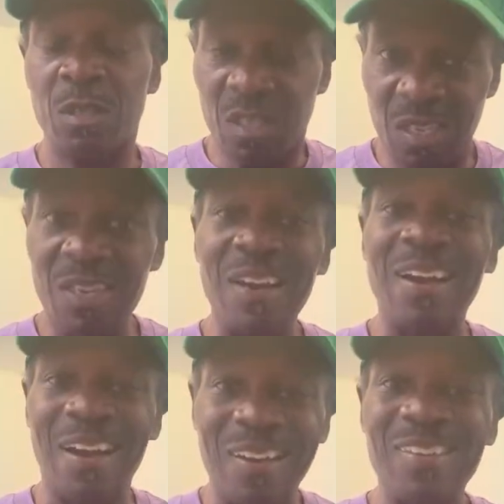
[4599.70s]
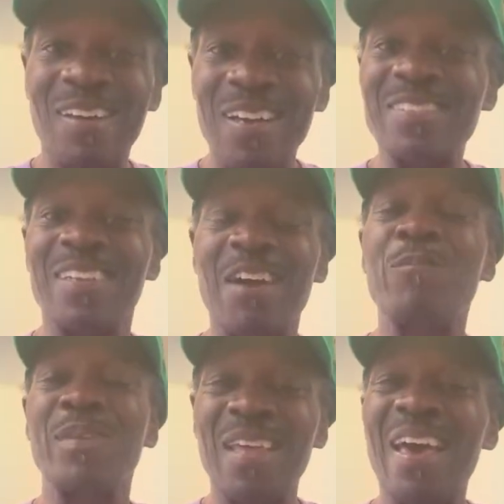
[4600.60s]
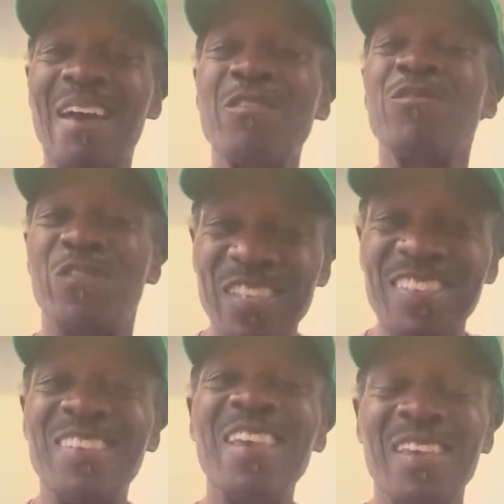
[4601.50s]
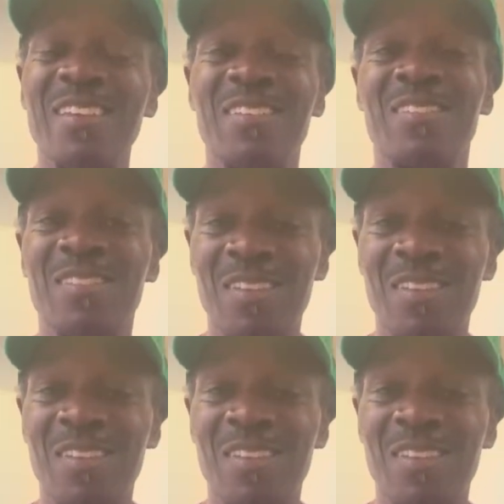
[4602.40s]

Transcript: Again, I got clients that I've been having for years.